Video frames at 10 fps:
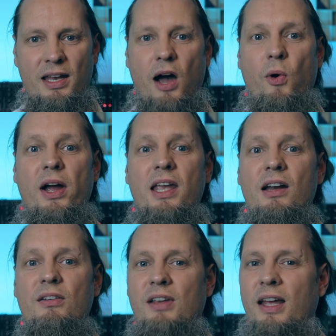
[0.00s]
and our
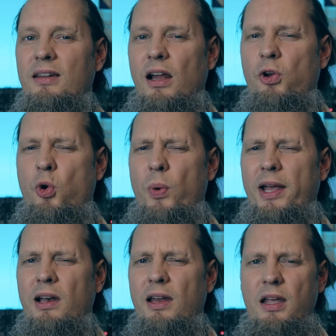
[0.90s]
ears can tell
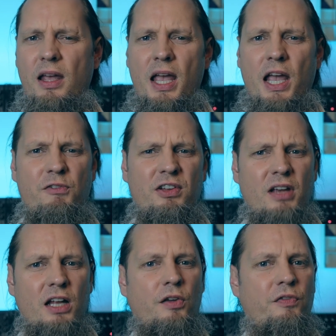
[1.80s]
quickly if
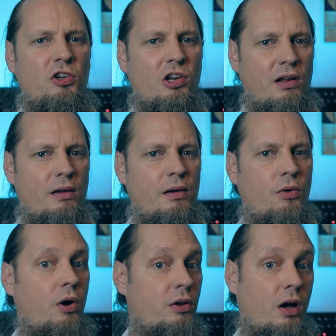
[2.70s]
it's artificial
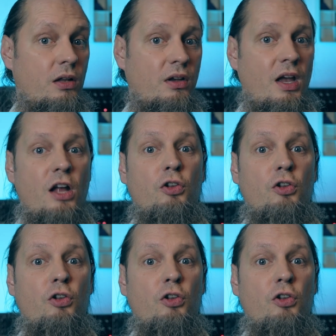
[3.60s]
or not.